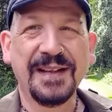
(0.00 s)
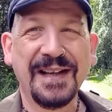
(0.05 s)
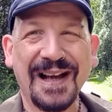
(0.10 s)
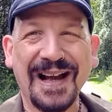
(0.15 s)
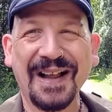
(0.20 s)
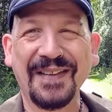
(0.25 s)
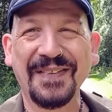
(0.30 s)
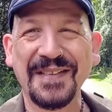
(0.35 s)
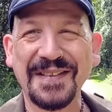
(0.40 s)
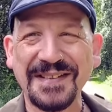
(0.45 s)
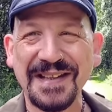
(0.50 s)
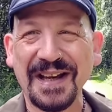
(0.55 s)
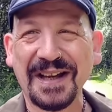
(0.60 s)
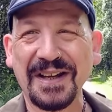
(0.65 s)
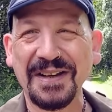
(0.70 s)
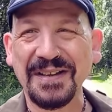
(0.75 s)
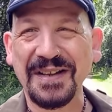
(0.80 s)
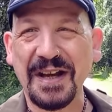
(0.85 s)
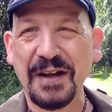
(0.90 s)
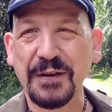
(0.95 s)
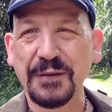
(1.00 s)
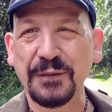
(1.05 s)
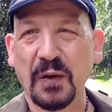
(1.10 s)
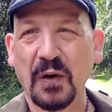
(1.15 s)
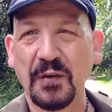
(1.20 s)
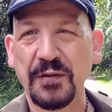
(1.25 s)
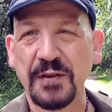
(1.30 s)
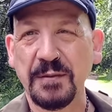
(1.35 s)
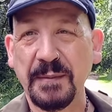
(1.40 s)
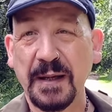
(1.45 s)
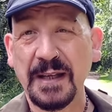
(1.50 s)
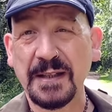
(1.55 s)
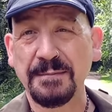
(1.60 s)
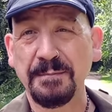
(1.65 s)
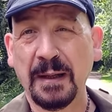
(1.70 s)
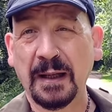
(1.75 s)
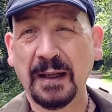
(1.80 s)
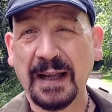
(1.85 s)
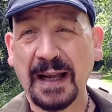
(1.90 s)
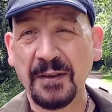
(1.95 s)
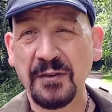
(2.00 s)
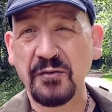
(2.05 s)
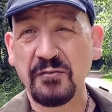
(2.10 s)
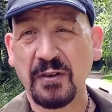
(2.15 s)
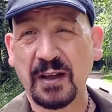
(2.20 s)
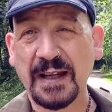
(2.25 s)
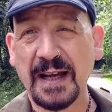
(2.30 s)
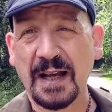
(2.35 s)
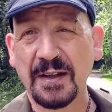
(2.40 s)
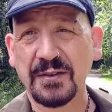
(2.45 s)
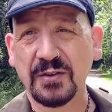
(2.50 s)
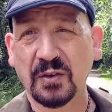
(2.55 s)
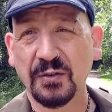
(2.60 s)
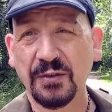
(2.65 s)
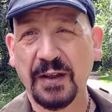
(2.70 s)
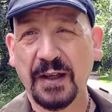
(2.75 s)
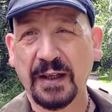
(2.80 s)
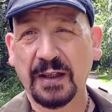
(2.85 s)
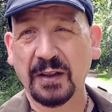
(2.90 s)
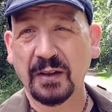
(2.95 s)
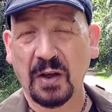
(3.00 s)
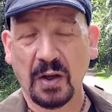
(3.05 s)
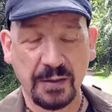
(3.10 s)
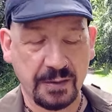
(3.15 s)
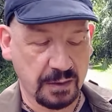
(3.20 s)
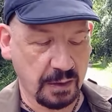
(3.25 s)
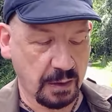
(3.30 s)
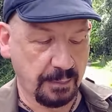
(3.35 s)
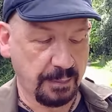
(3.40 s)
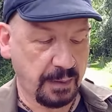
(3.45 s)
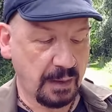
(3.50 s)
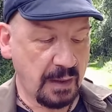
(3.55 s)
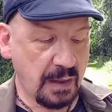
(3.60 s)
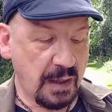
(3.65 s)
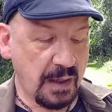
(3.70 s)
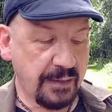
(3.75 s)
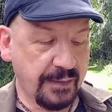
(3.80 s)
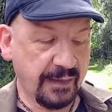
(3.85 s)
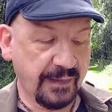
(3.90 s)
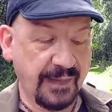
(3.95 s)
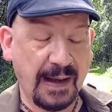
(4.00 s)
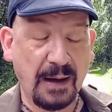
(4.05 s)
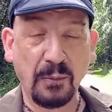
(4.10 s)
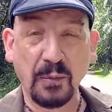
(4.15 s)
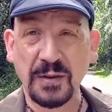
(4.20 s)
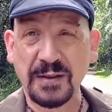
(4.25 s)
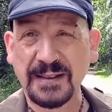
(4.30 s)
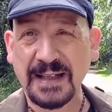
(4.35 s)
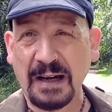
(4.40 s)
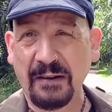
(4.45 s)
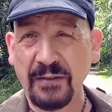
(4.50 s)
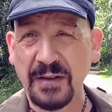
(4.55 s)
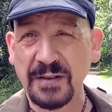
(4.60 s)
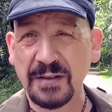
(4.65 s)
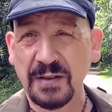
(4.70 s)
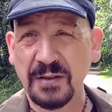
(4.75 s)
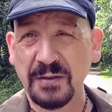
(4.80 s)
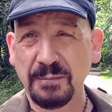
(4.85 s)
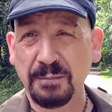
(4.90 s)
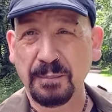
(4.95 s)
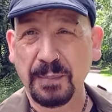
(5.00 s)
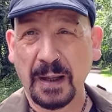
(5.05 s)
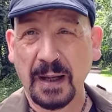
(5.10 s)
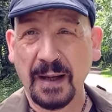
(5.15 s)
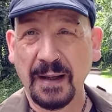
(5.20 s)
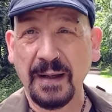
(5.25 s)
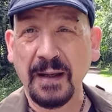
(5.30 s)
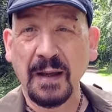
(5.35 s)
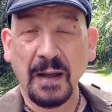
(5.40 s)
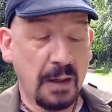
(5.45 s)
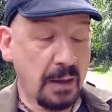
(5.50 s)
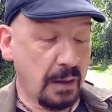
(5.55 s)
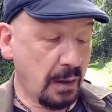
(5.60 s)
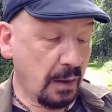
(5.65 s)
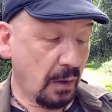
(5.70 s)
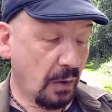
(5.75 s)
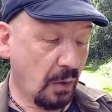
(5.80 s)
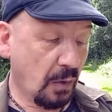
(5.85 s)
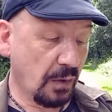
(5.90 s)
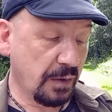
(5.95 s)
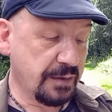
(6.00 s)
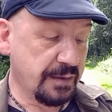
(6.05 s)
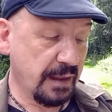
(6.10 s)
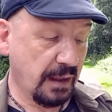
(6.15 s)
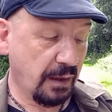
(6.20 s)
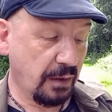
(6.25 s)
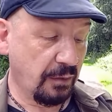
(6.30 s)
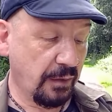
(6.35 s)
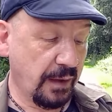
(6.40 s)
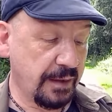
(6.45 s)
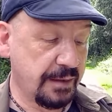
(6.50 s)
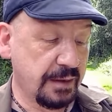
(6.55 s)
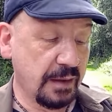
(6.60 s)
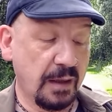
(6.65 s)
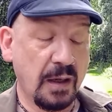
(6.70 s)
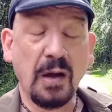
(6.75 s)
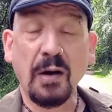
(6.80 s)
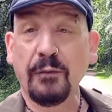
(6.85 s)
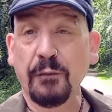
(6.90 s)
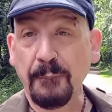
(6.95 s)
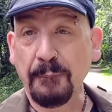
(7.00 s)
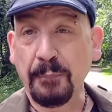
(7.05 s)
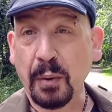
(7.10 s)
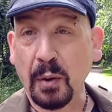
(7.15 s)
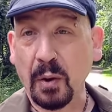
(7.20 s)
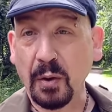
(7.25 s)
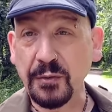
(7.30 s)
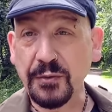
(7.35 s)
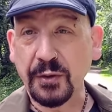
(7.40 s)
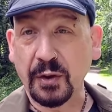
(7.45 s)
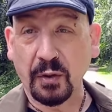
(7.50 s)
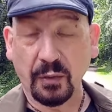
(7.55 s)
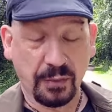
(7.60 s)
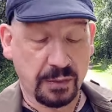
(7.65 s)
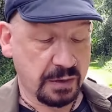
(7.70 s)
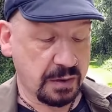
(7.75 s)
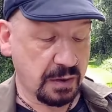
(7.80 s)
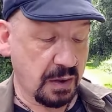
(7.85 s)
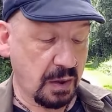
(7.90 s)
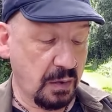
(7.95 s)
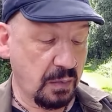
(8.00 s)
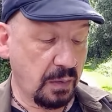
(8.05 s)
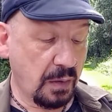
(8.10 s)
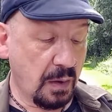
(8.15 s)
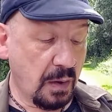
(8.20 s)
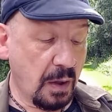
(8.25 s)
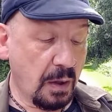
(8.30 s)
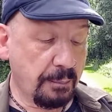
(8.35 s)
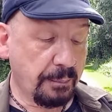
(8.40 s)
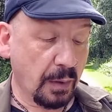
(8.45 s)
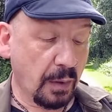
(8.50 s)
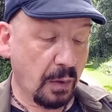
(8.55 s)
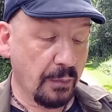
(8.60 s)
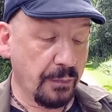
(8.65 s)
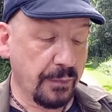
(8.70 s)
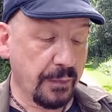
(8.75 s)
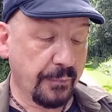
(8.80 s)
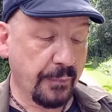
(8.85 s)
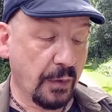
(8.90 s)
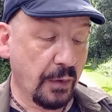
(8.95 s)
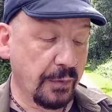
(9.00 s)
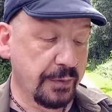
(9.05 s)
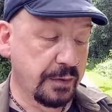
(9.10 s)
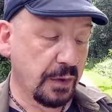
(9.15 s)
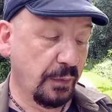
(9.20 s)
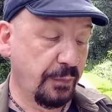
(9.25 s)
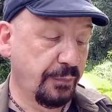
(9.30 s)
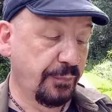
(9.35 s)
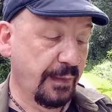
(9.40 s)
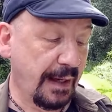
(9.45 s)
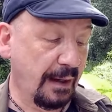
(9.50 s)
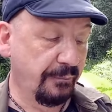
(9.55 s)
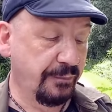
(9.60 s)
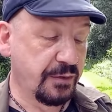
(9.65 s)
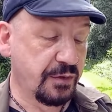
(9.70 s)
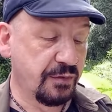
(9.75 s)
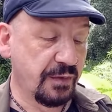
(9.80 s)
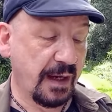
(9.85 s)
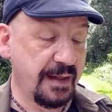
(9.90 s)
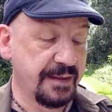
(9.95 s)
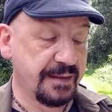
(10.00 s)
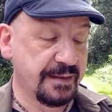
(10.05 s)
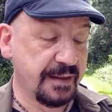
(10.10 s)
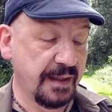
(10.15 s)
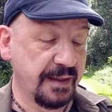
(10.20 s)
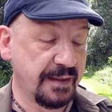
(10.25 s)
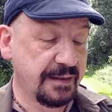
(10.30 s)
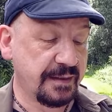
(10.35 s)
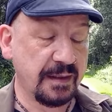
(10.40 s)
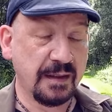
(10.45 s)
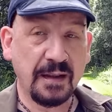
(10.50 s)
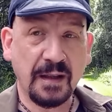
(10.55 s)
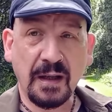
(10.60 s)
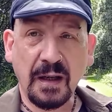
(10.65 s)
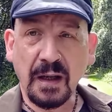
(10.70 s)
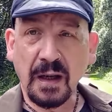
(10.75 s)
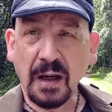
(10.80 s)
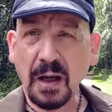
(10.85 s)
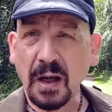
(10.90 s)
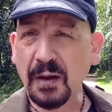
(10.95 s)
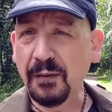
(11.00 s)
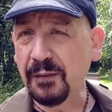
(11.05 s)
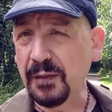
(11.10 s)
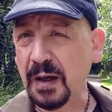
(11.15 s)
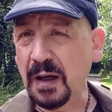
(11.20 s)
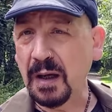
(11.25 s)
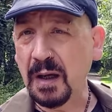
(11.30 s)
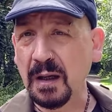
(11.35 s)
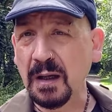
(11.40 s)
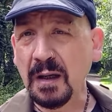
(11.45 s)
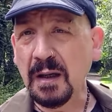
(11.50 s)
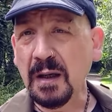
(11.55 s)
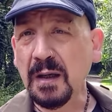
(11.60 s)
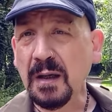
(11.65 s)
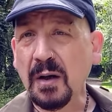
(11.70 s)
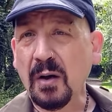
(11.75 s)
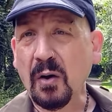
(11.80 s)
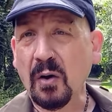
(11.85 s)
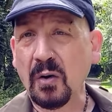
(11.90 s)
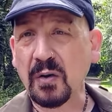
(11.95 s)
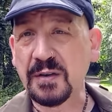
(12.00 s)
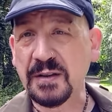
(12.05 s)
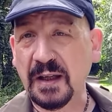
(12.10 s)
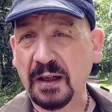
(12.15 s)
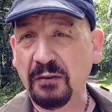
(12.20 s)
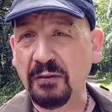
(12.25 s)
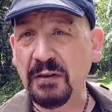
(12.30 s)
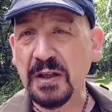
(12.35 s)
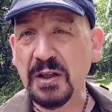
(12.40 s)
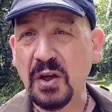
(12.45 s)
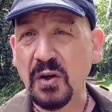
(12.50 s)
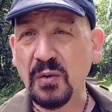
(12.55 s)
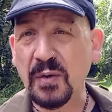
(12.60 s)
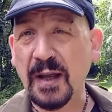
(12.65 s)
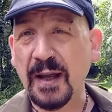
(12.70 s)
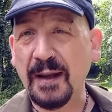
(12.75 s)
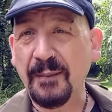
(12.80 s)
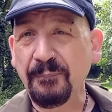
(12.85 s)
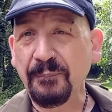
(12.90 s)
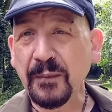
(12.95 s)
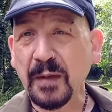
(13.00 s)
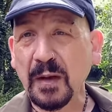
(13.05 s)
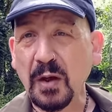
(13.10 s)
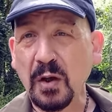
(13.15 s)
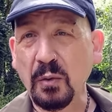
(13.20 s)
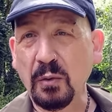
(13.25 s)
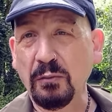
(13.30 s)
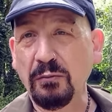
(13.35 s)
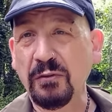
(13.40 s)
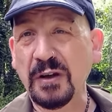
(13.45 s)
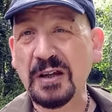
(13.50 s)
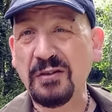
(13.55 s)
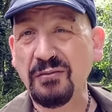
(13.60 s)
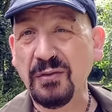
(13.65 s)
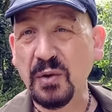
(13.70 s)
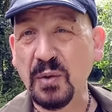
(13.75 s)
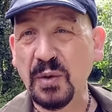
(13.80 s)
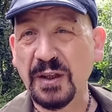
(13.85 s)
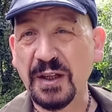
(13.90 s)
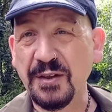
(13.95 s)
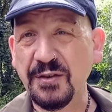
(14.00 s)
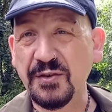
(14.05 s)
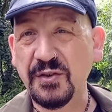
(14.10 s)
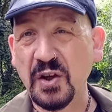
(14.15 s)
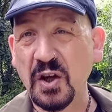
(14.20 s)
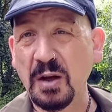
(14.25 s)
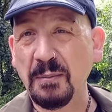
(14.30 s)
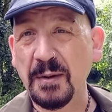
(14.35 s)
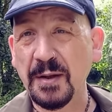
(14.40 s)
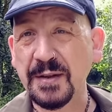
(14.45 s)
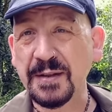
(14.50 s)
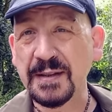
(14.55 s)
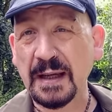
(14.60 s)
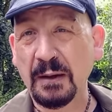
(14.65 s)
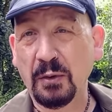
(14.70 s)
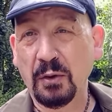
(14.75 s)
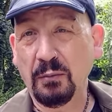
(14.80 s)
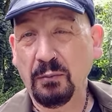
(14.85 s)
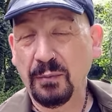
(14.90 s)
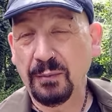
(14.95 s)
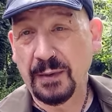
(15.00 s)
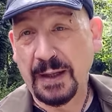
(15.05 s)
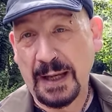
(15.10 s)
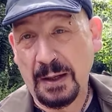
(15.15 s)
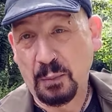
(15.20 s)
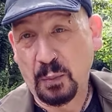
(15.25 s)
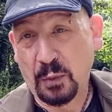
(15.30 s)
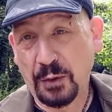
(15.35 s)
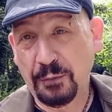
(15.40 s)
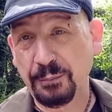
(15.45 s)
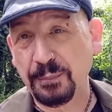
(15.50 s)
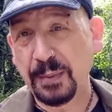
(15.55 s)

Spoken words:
And the second nearest fort to me is Milandra Castle near Glossop. Now that was garrisoned by auxiliaries from Portugal too, but they've also found traces of a auxiliary unit who were recruited in German, so they would have